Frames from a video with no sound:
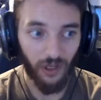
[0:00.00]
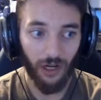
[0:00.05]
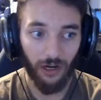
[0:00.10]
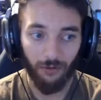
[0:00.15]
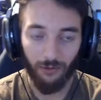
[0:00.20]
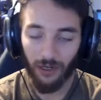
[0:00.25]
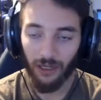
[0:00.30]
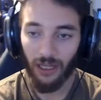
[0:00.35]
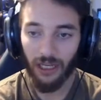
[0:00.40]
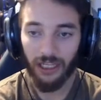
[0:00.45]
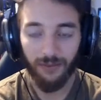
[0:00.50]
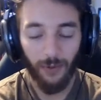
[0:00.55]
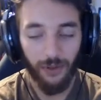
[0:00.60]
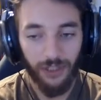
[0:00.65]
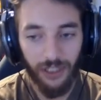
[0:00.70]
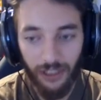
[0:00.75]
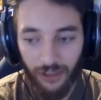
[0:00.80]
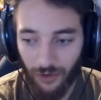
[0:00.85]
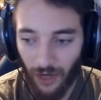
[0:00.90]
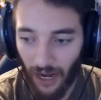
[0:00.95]
realize most of
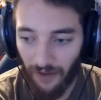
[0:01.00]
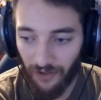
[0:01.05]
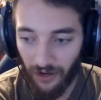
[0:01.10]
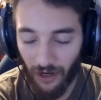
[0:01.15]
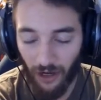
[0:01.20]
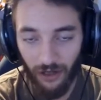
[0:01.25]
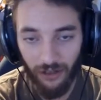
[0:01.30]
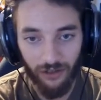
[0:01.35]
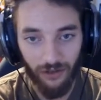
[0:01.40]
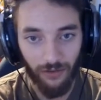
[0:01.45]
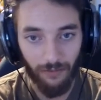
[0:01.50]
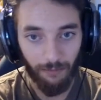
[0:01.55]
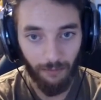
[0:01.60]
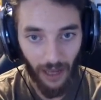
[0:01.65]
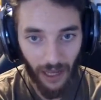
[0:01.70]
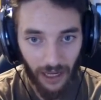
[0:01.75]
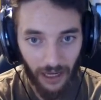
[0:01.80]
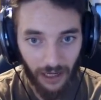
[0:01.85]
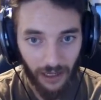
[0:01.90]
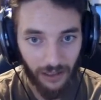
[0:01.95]
these graphic cards are
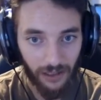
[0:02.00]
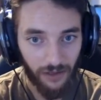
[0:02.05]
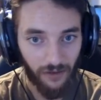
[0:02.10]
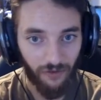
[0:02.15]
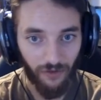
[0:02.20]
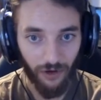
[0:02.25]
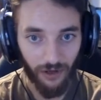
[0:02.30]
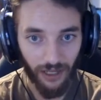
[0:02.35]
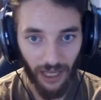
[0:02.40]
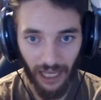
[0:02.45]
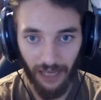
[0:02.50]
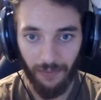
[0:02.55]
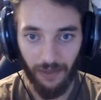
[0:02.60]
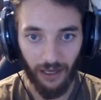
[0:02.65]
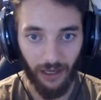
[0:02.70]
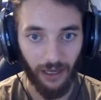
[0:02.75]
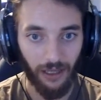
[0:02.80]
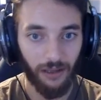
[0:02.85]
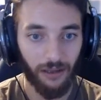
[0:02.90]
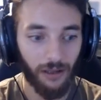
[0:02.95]
made for gaming,
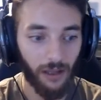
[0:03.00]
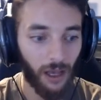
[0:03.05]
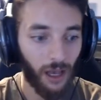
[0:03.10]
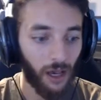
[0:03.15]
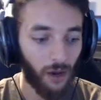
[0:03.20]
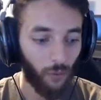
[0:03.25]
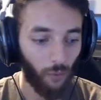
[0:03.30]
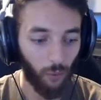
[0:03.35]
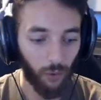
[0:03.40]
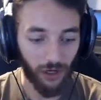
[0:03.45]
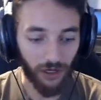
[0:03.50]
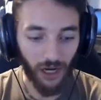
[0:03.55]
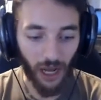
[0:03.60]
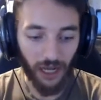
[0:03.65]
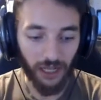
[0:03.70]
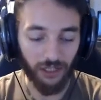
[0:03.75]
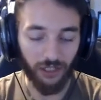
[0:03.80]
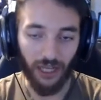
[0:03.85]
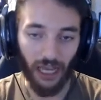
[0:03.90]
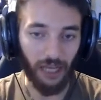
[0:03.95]
and we're
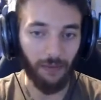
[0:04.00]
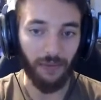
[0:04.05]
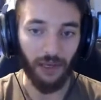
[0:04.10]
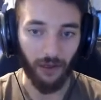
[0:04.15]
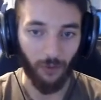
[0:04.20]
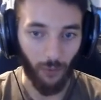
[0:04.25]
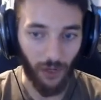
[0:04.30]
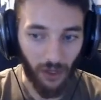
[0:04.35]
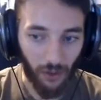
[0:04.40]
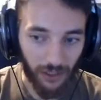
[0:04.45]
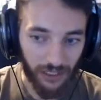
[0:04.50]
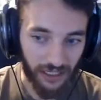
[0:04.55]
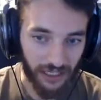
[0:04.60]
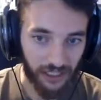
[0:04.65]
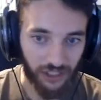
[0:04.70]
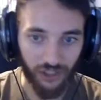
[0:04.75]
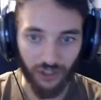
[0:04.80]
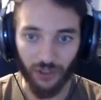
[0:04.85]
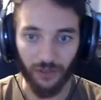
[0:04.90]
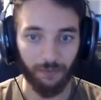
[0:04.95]
not gaming. We only need
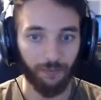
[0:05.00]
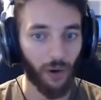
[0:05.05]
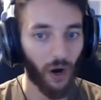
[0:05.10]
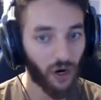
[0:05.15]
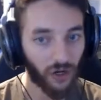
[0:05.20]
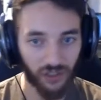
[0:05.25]
certain parts